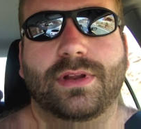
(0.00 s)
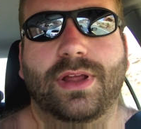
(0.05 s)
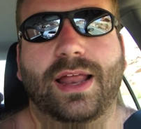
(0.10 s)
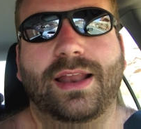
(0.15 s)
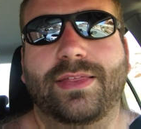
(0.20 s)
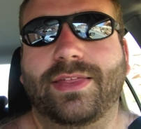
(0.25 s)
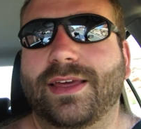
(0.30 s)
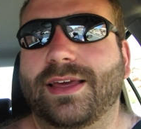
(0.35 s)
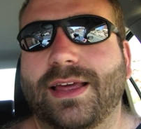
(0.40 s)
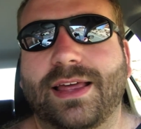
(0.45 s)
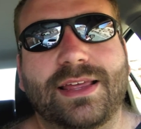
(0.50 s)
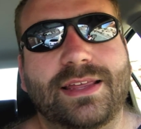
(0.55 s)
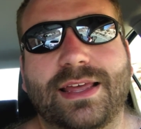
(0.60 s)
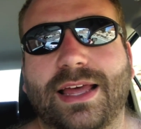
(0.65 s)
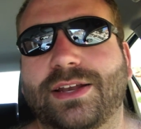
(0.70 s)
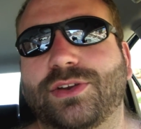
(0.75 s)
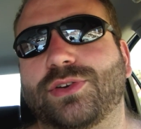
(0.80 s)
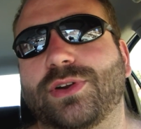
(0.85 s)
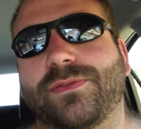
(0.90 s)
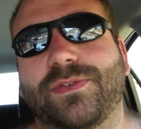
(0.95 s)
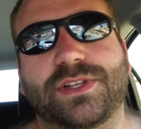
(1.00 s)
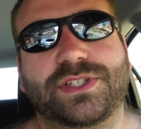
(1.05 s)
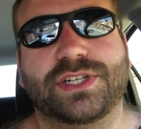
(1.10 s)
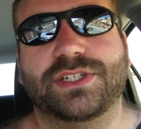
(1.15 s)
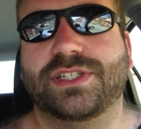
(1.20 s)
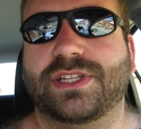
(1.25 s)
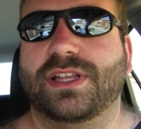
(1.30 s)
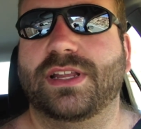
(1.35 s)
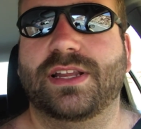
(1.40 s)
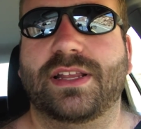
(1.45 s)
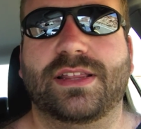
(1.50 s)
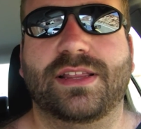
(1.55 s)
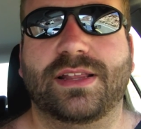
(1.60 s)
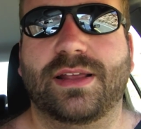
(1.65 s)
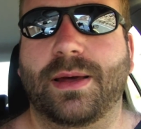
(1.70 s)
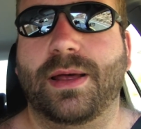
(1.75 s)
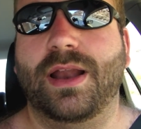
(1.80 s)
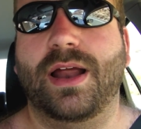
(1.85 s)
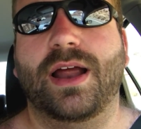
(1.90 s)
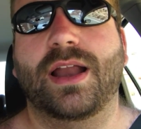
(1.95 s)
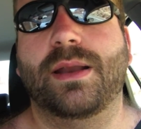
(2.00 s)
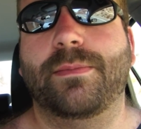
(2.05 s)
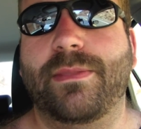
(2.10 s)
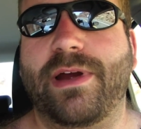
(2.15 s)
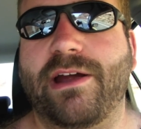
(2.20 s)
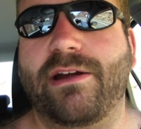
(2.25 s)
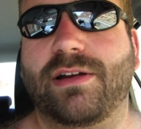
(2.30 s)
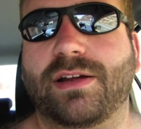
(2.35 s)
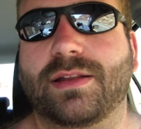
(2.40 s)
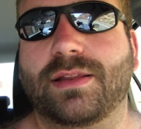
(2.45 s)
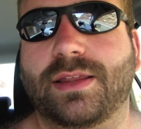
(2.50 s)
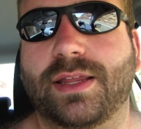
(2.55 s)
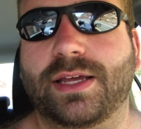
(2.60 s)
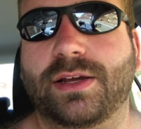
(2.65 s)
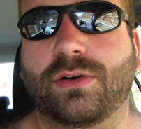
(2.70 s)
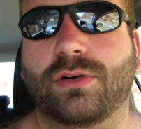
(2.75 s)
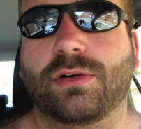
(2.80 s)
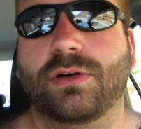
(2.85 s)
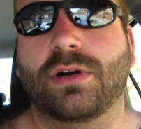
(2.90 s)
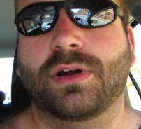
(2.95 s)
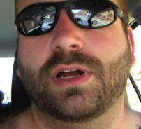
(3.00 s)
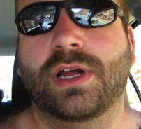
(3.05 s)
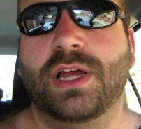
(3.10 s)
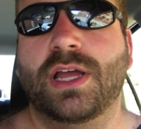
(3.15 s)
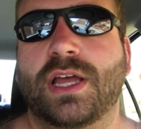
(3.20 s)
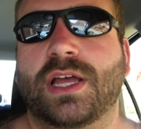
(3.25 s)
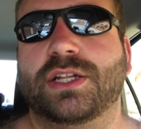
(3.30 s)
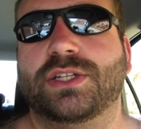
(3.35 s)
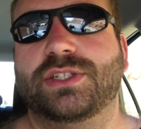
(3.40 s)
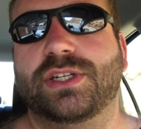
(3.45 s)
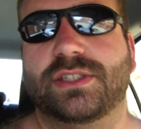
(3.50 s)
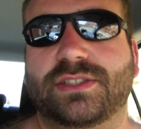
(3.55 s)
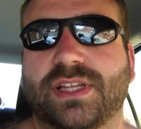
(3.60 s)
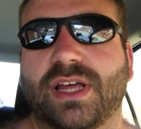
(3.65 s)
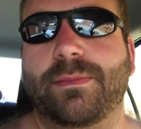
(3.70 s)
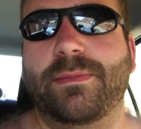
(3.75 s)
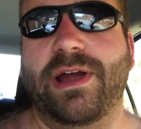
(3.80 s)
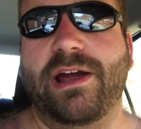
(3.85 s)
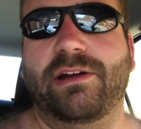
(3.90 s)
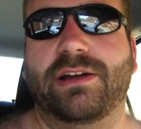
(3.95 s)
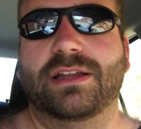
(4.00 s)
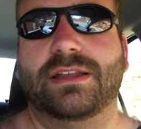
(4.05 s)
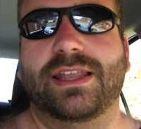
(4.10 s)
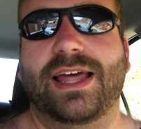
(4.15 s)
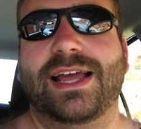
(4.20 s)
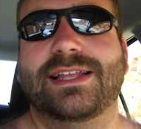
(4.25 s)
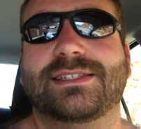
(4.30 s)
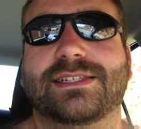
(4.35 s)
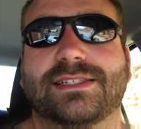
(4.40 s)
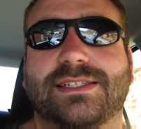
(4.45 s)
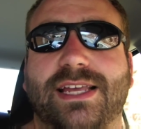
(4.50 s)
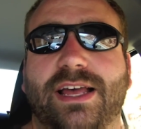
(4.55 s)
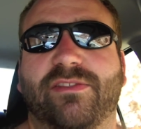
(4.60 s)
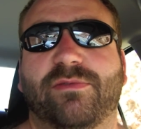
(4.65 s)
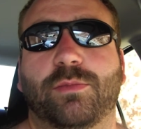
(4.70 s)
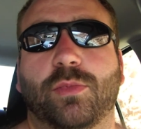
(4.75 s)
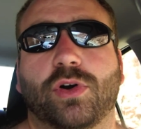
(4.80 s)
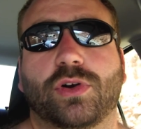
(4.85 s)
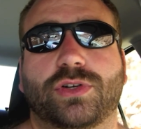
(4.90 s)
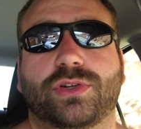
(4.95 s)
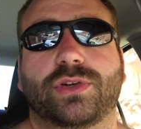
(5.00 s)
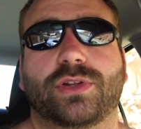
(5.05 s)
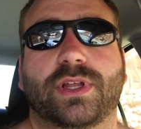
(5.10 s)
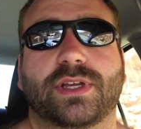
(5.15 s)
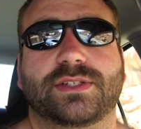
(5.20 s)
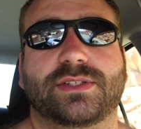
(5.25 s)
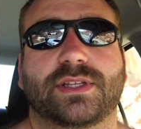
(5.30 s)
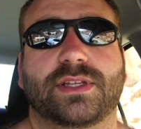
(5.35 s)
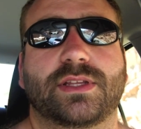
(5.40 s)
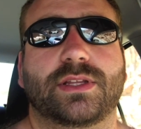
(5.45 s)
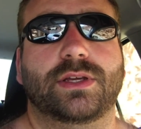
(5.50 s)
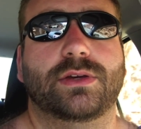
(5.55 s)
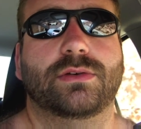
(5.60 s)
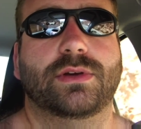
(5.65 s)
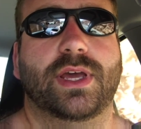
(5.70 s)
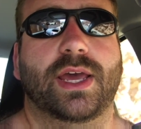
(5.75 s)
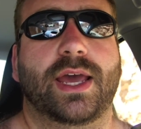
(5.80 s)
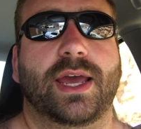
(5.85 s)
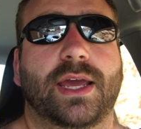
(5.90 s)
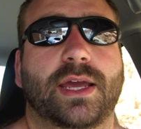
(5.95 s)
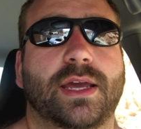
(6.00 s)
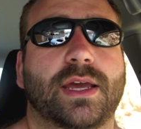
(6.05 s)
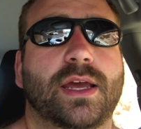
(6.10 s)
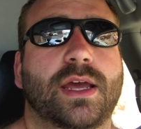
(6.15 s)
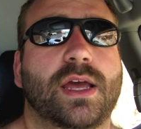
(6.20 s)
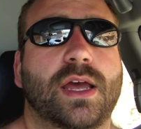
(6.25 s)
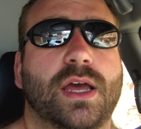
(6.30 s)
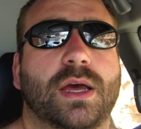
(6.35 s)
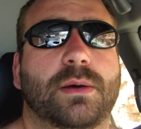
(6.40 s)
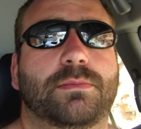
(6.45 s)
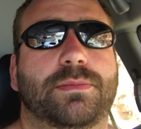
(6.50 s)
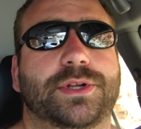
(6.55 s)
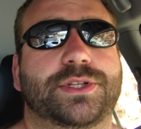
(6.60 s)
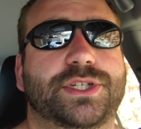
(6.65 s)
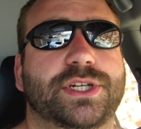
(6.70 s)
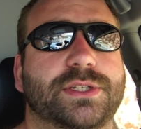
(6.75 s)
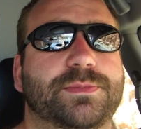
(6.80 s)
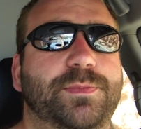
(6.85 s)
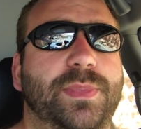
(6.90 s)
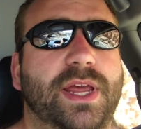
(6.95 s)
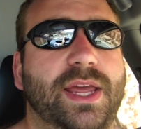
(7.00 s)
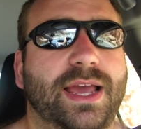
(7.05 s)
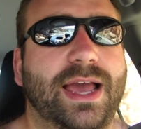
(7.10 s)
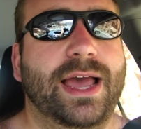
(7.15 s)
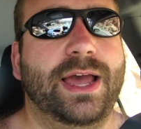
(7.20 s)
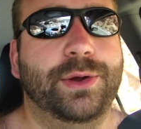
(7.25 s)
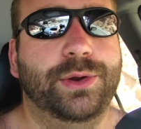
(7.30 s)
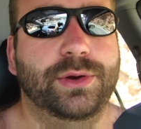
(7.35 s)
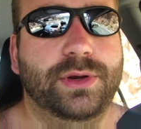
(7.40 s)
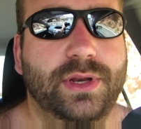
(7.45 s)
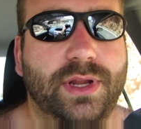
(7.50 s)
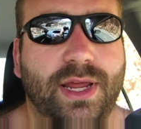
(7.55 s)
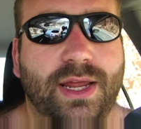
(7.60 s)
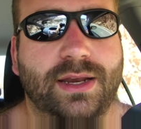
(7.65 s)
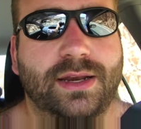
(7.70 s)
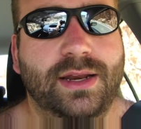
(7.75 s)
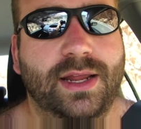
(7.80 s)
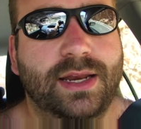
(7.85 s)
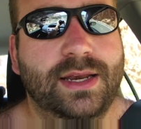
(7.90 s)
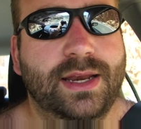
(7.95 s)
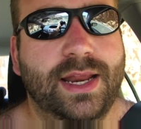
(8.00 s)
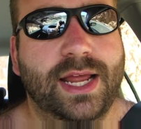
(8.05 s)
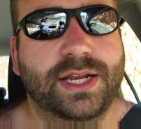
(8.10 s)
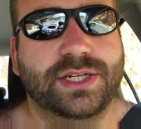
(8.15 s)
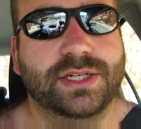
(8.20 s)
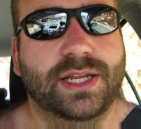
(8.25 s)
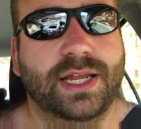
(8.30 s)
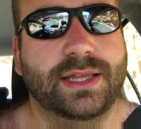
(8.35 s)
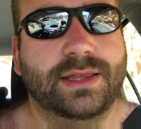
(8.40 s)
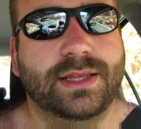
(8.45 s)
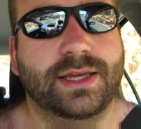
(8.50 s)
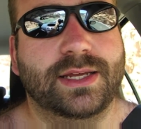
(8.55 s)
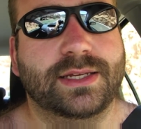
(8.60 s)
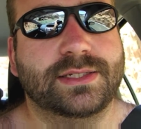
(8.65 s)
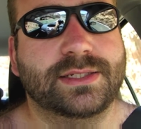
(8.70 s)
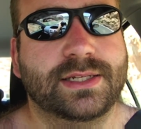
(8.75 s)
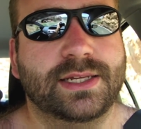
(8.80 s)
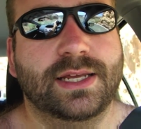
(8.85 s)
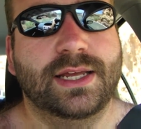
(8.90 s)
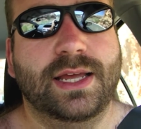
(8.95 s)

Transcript: I don't know if it's just an American thing or just that America lends itself more to this than the UK, but just being out in nature like this,